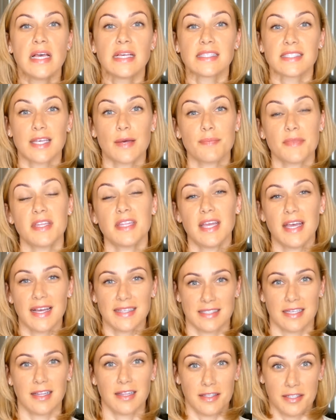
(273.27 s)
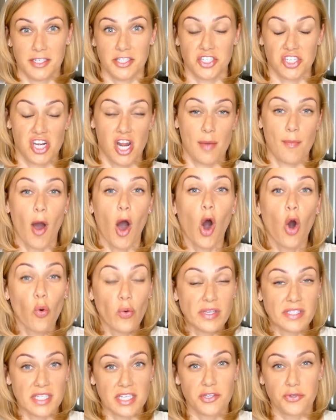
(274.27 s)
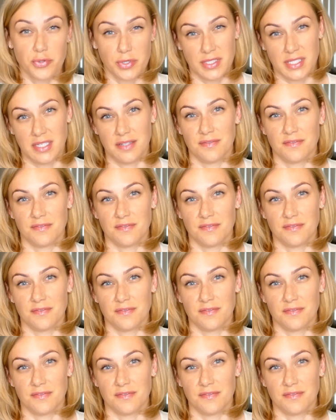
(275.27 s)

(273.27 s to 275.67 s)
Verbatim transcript: Something that as a clinician I'm always interested